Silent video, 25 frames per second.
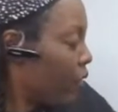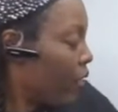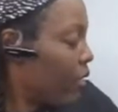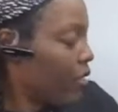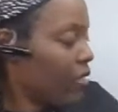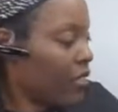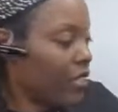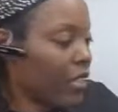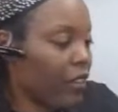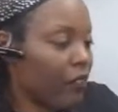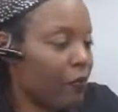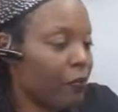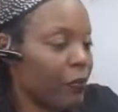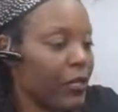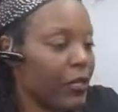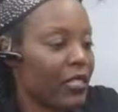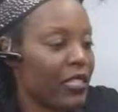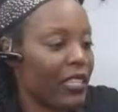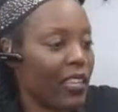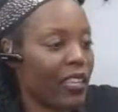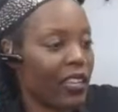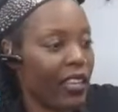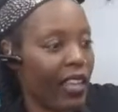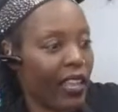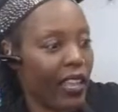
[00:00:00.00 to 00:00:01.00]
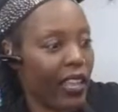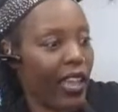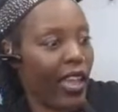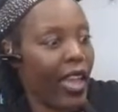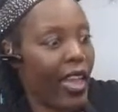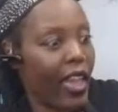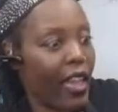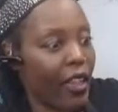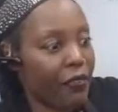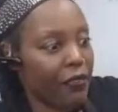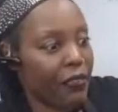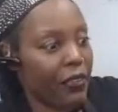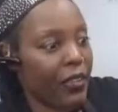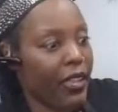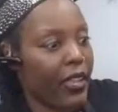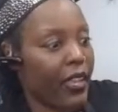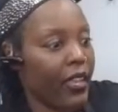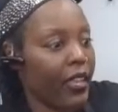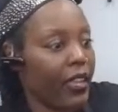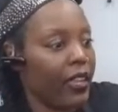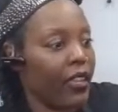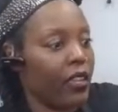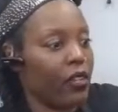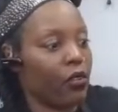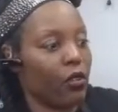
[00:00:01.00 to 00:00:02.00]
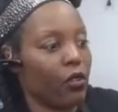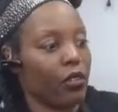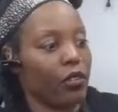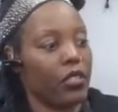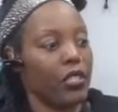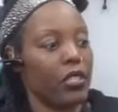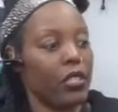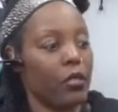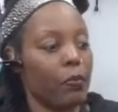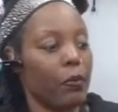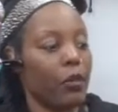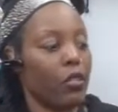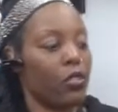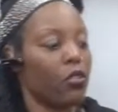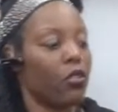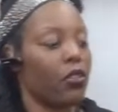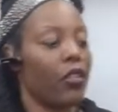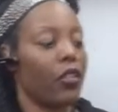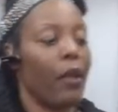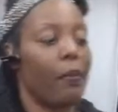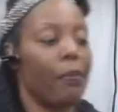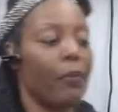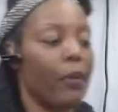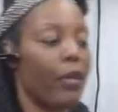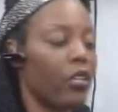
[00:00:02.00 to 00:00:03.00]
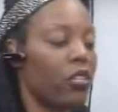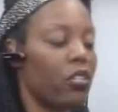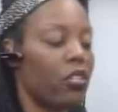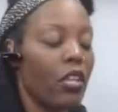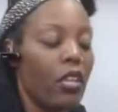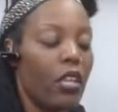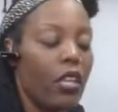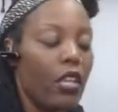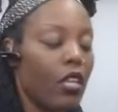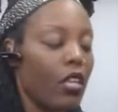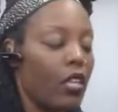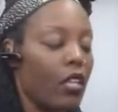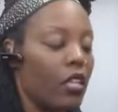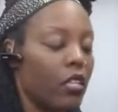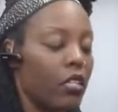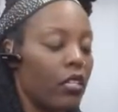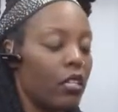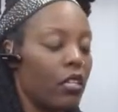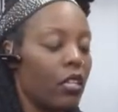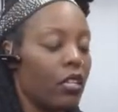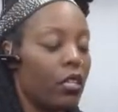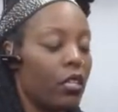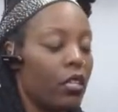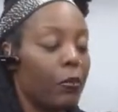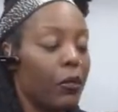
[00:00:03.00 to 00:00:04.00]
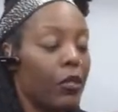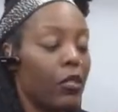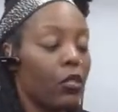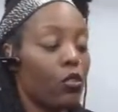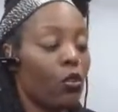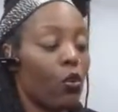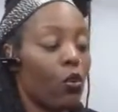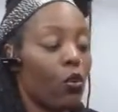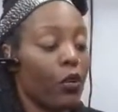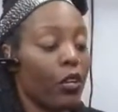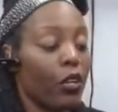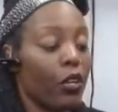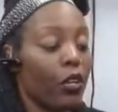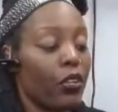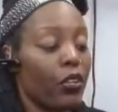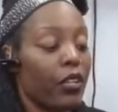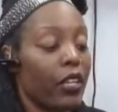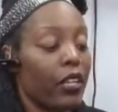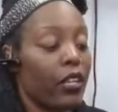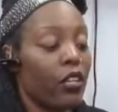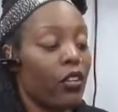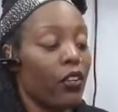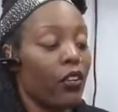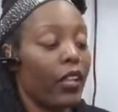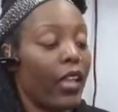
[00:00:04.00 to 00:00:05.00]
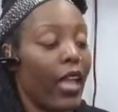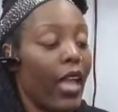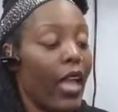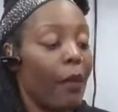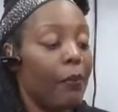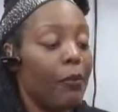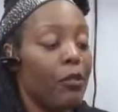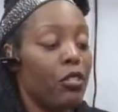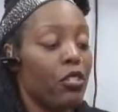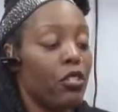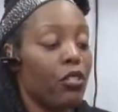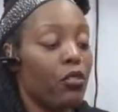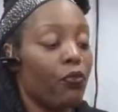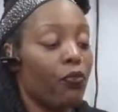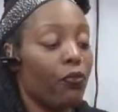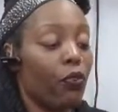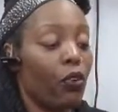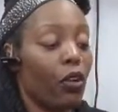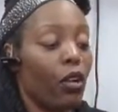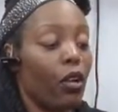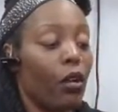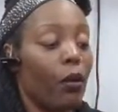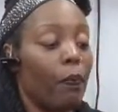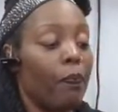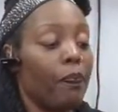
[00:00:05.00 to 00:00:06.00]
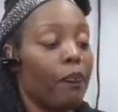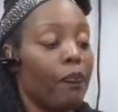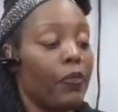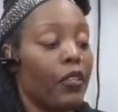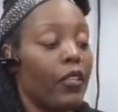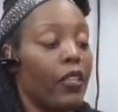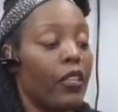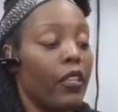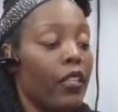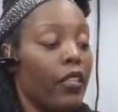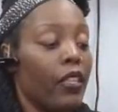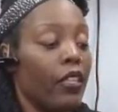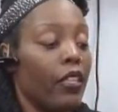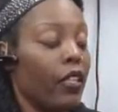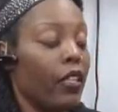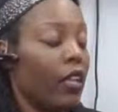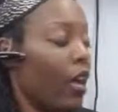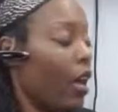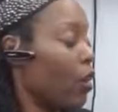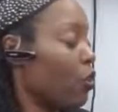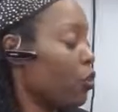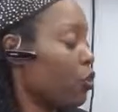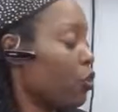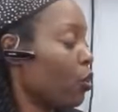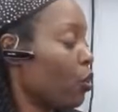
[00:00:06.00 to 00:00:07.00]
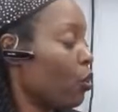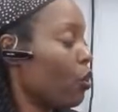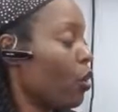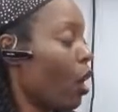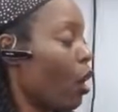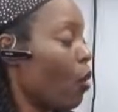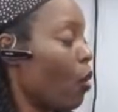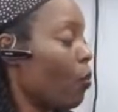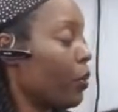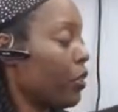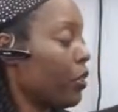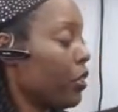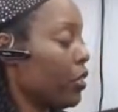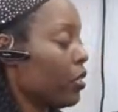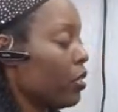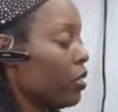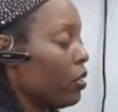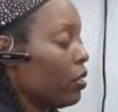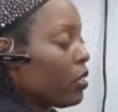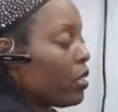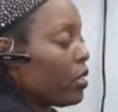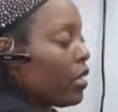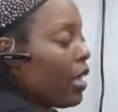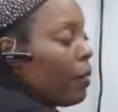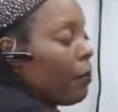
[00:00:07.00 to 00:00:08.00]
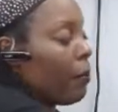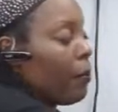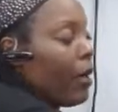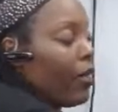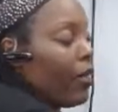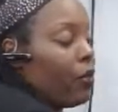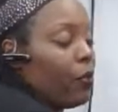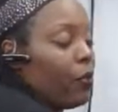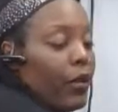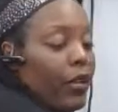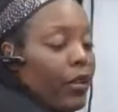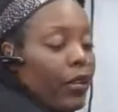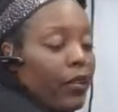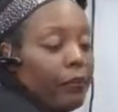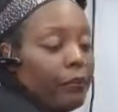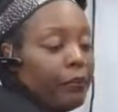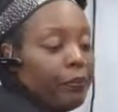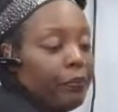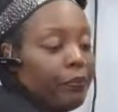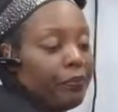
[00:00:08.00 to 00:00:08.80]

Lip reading: instead of me saying like 1/2 a head or this much or that much, it depends on where you're getting the cabbages from. I'll show y'all what this looks like, by the way.